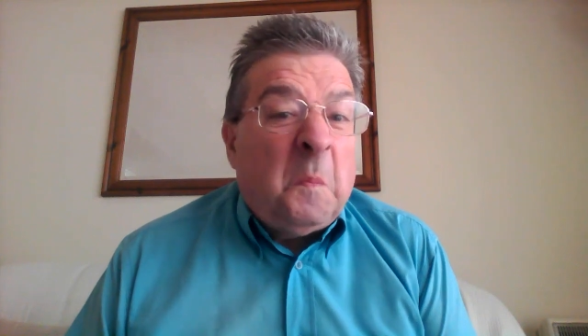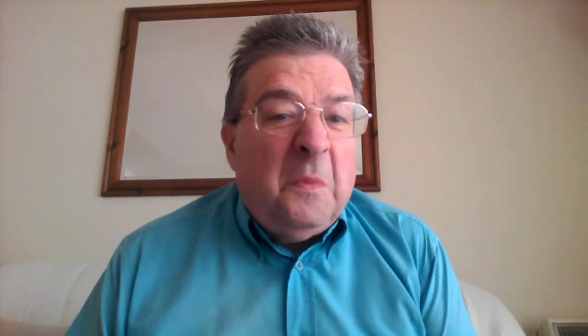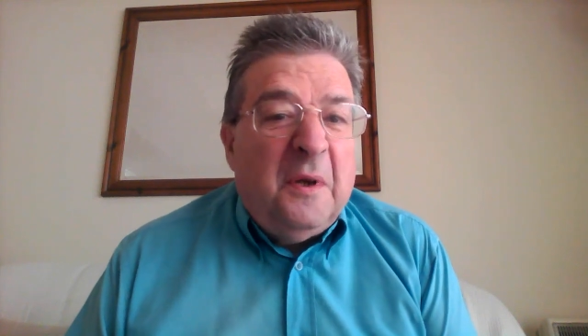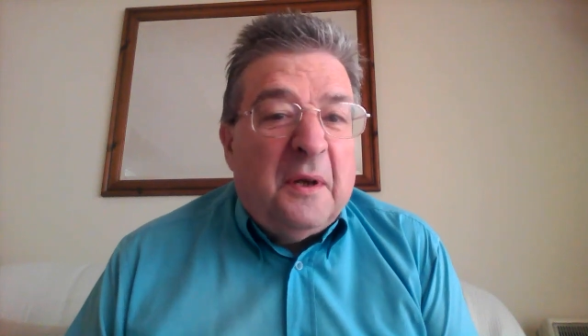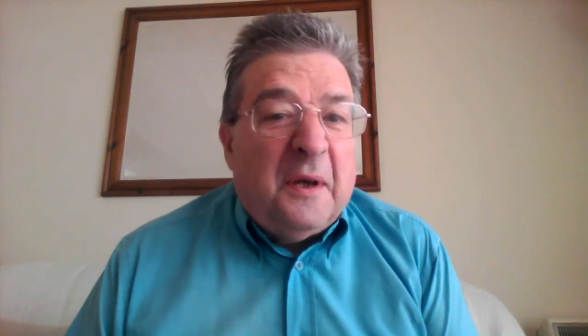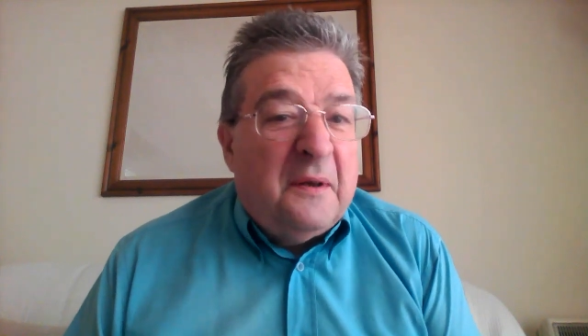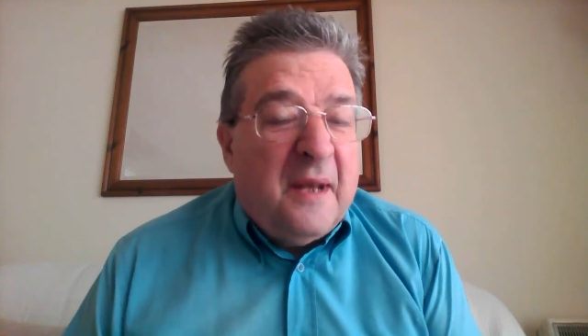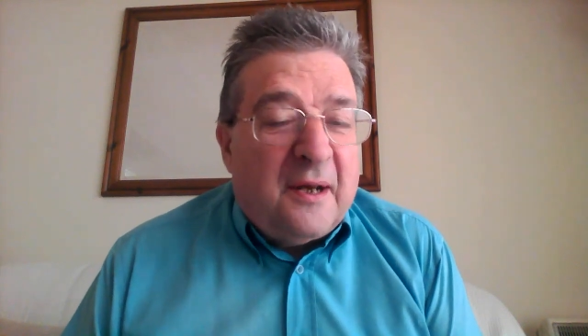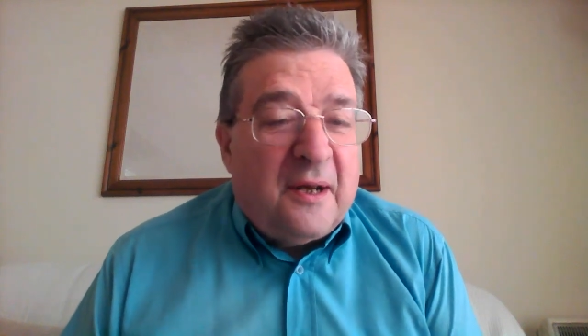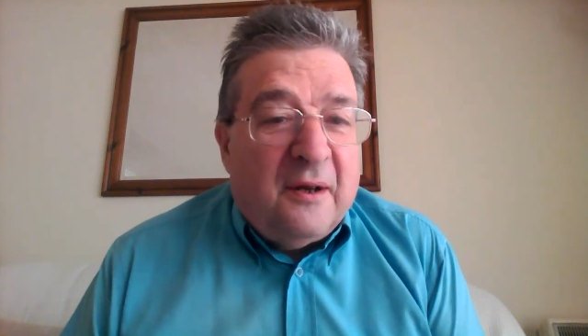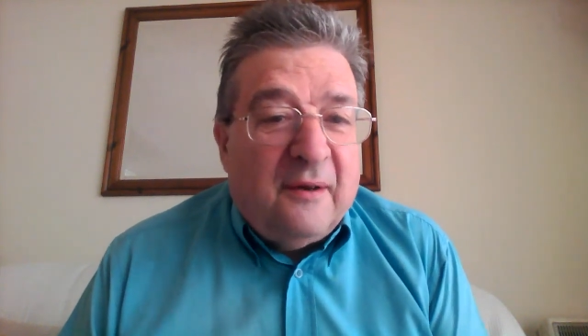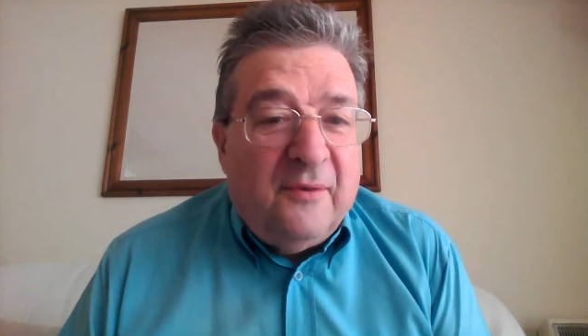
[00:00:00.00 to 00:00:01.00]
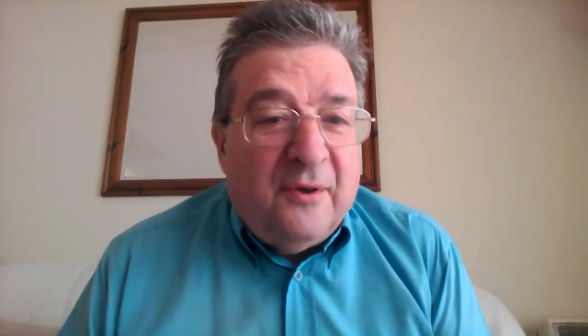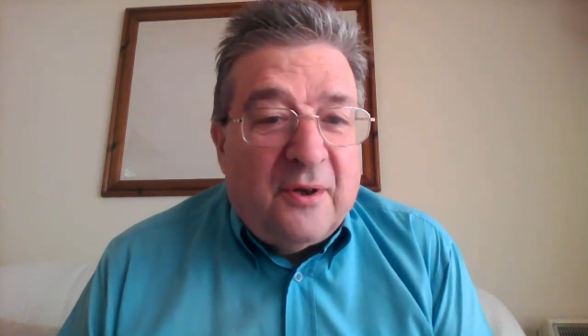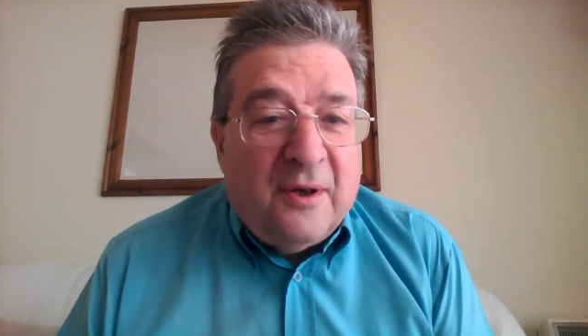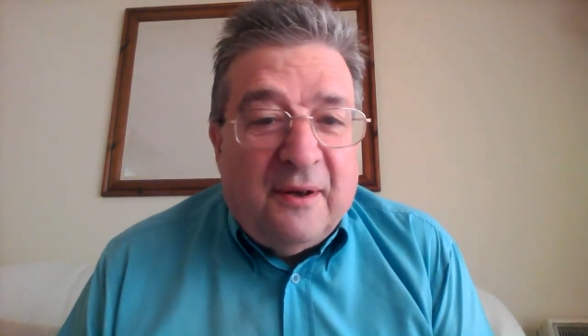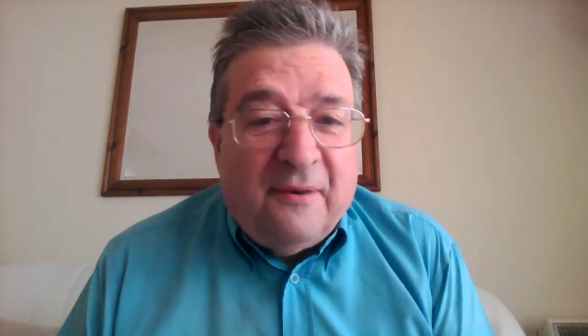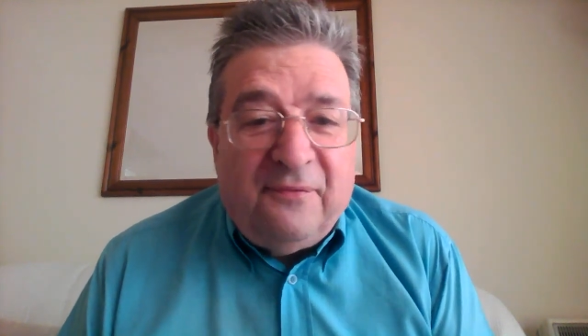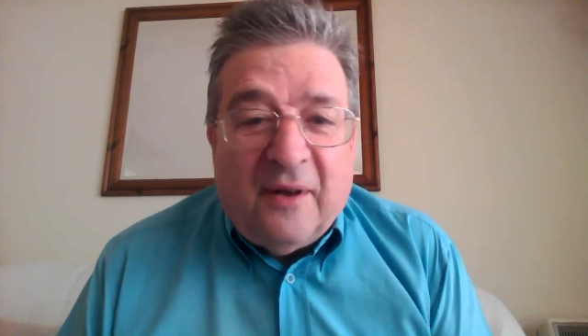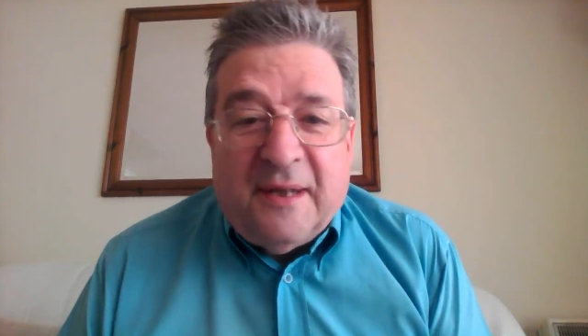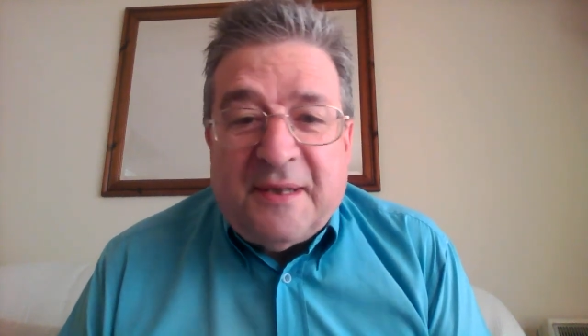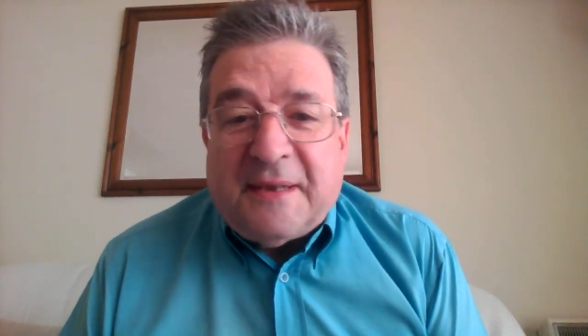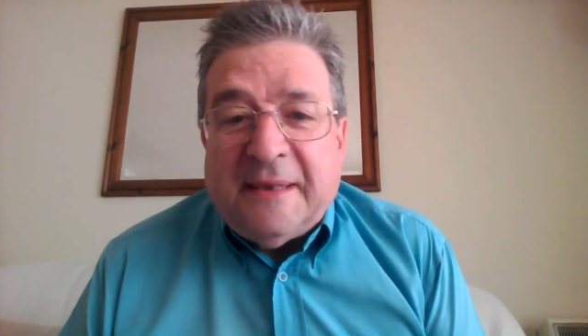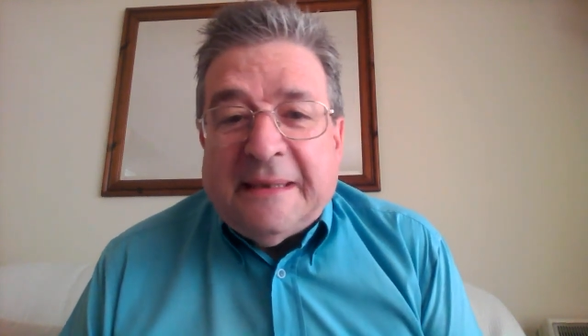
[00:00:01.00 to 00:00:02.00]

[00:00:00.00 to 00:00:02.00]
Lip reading: You know, that kind of look on her face.